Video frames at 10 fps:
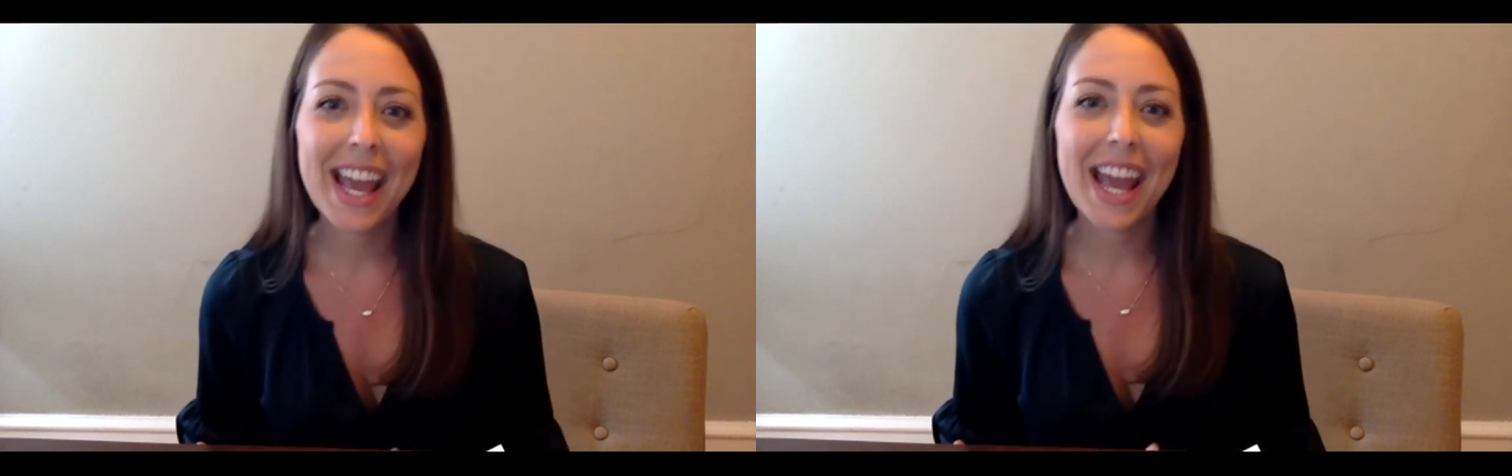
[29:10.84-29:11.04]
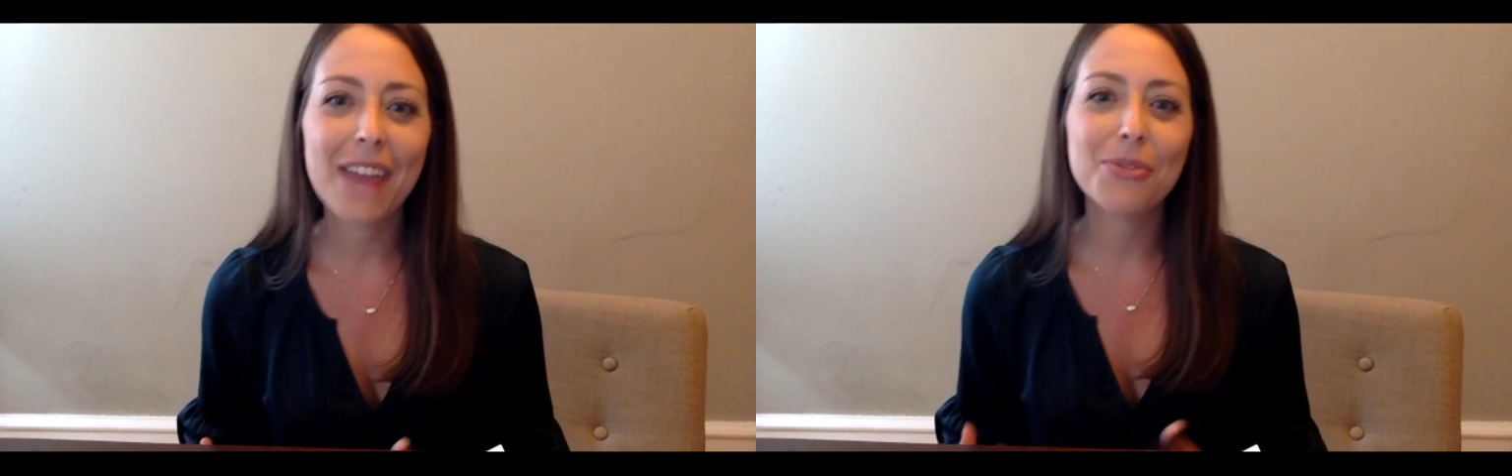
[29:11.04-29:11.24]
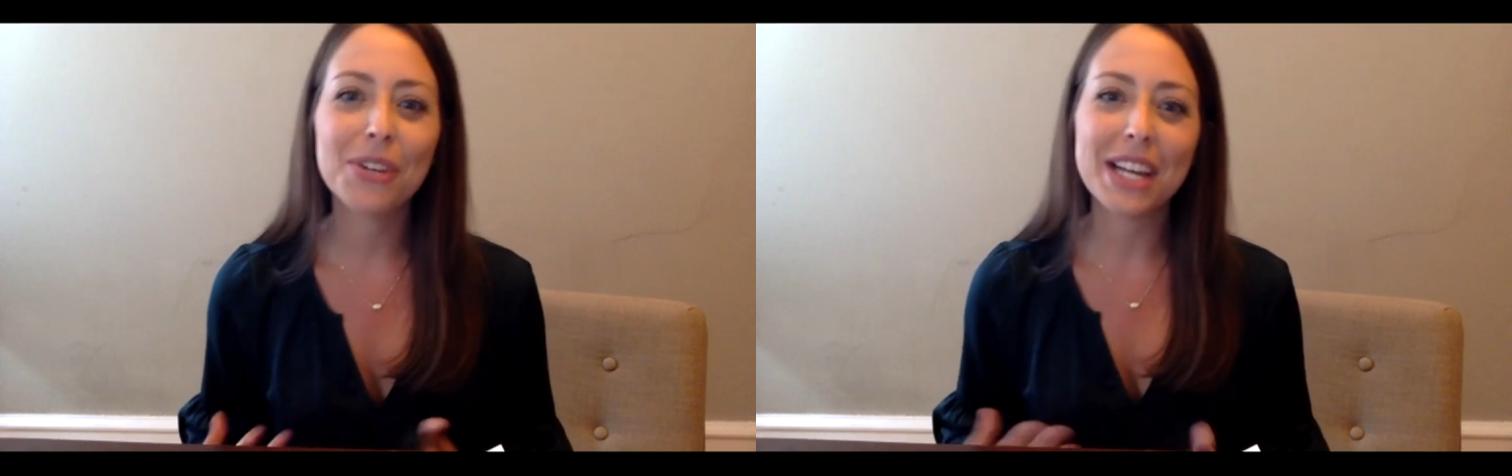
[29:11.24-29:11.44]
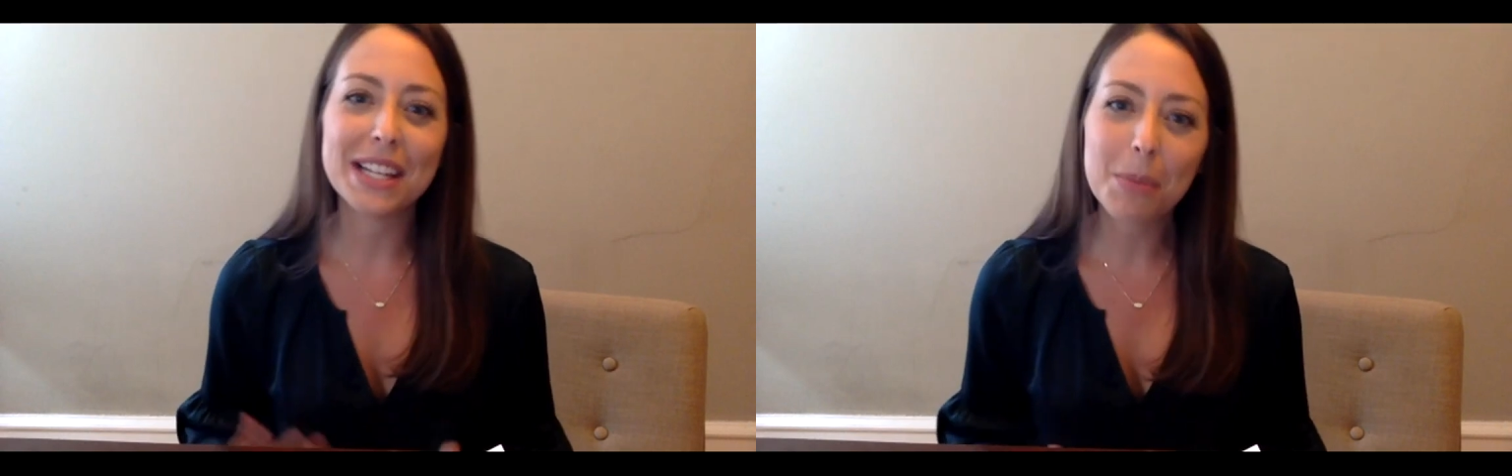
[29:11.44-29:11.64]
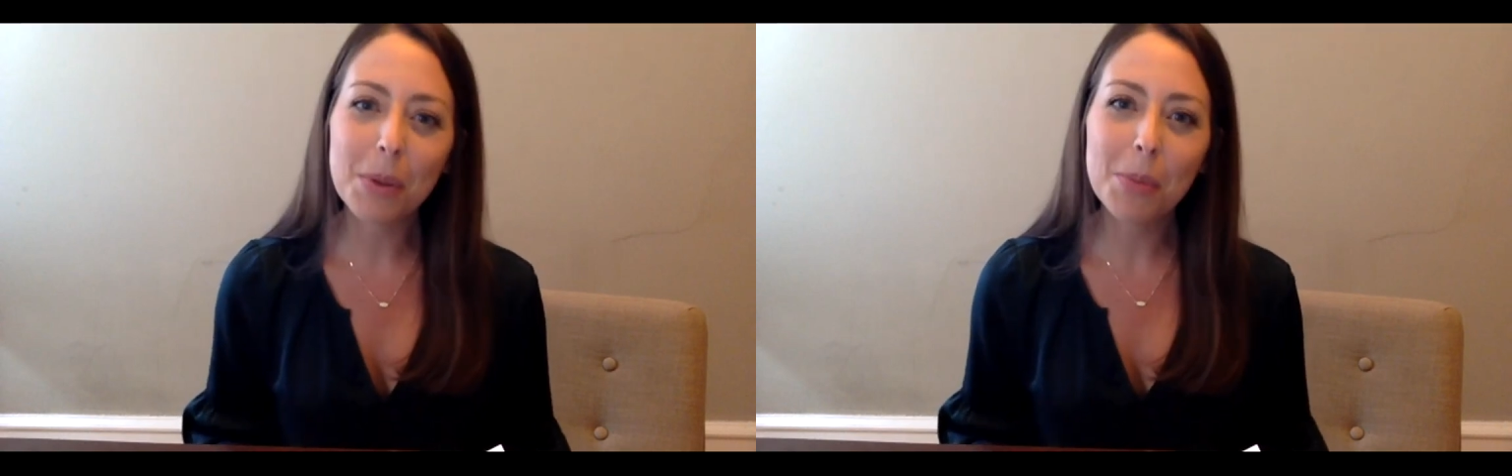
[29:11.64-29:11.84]
and forget
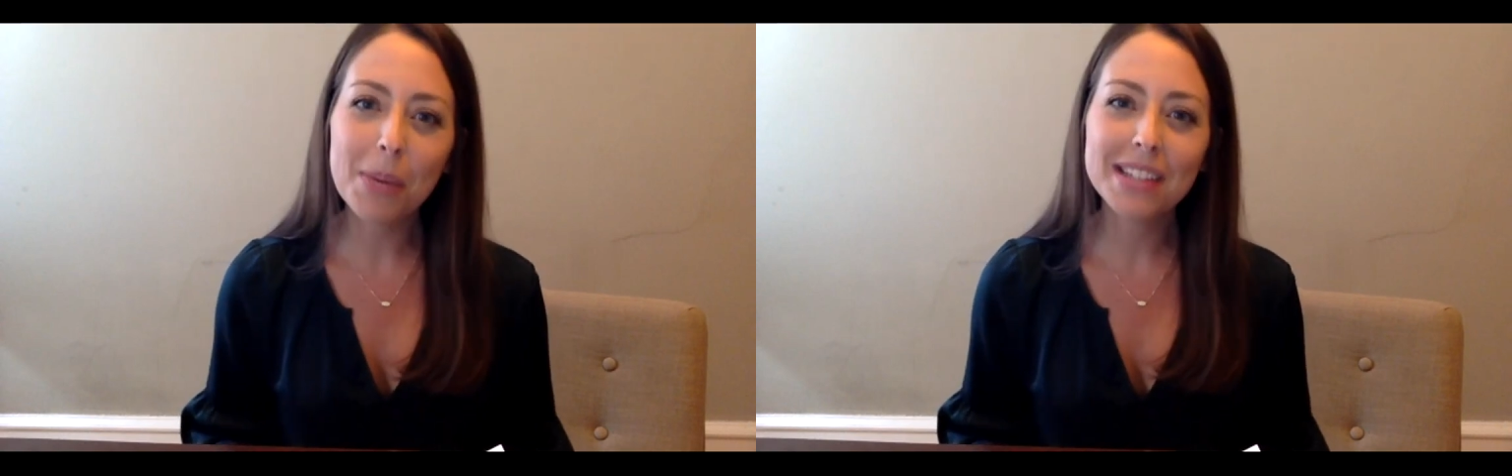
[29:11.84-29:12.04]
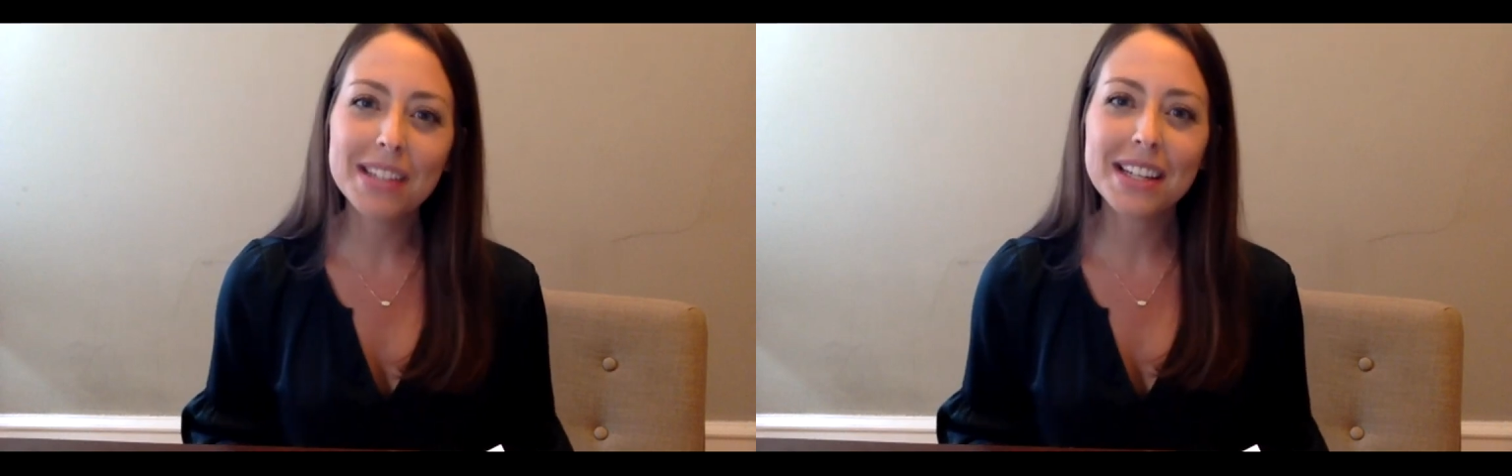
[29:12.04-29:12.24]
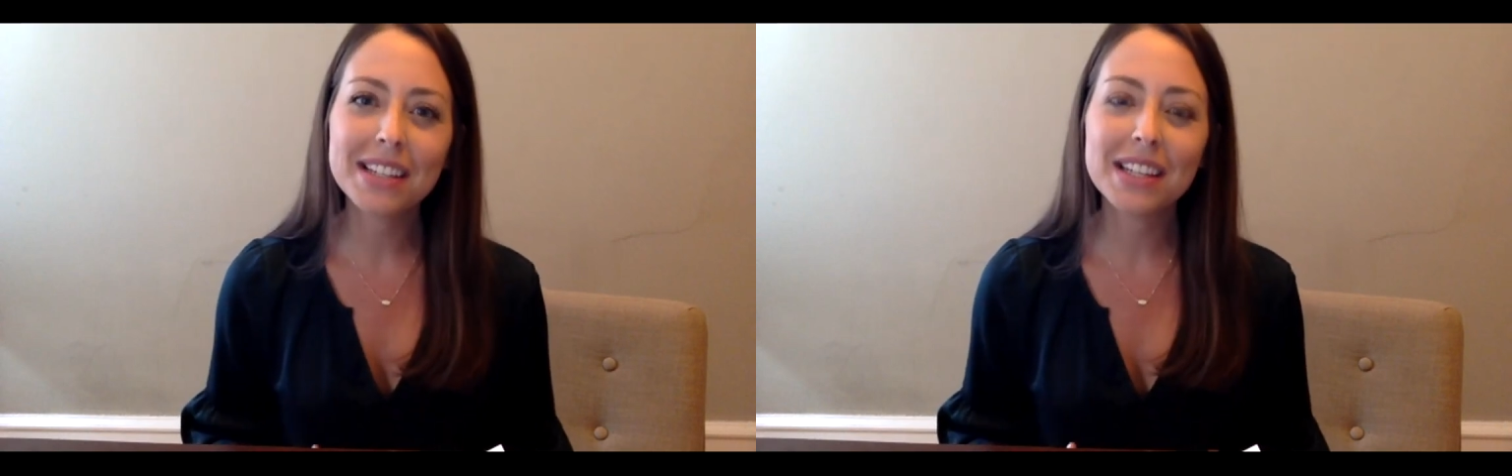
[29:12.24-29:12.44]
some of the basics.